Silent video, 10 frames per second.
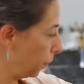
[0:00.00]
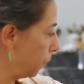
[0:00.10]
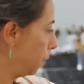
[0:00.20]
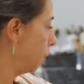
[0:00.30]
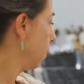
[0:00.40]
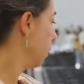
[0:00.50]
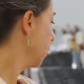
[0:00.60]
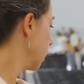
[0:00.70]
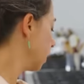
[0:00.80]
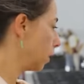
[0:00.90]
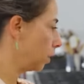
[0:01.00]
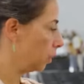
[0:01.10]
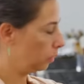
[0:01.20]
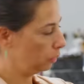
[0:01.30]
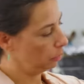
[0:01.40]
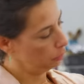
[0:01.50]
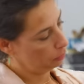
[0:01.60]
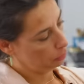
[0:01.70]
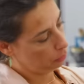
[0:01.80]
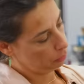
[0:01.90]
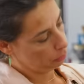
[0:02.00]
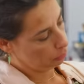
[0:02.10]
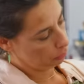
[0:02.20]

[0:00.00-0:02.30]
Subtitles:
(no one is talking)